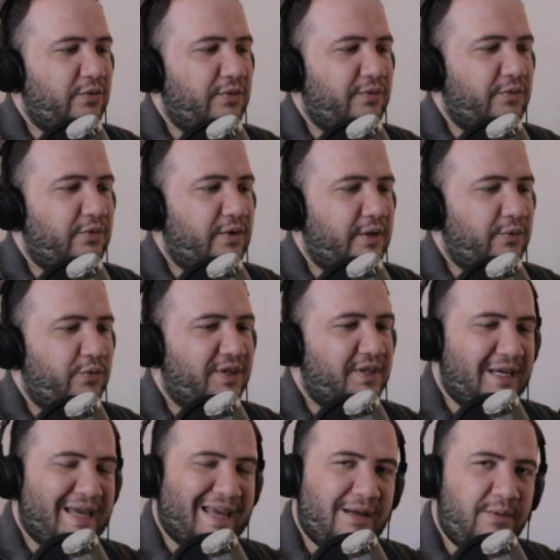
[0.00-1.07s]
With a
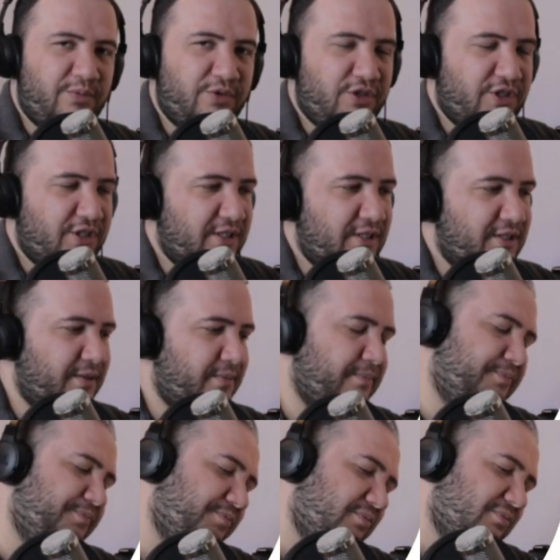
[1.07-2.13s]
Cambridge system,
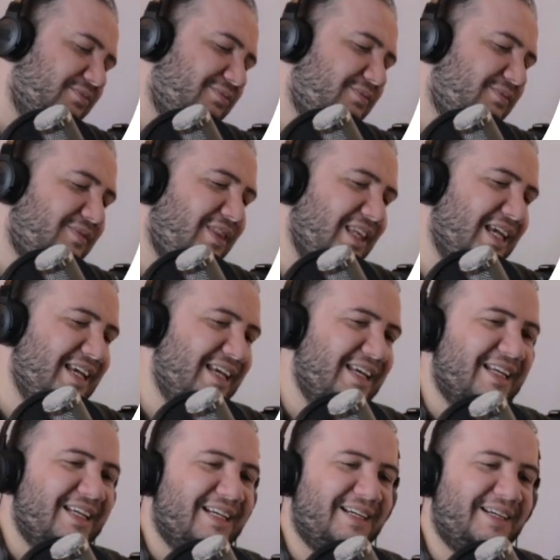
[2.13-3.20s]

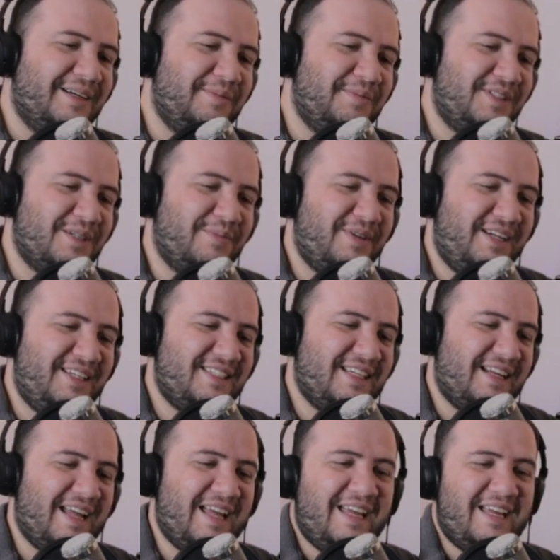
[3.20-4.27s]
somebody said,
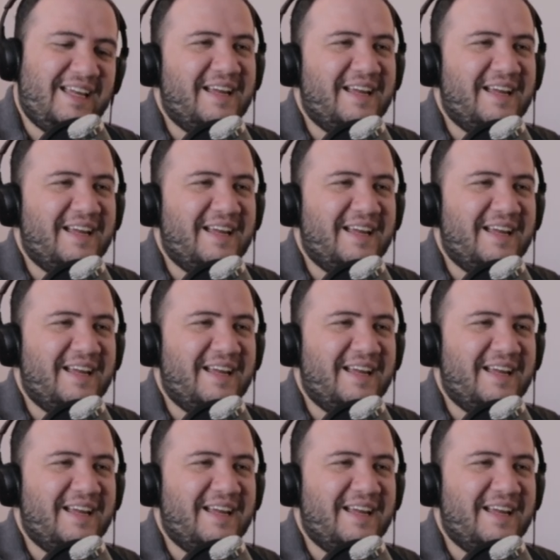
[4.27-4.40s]
"Hey,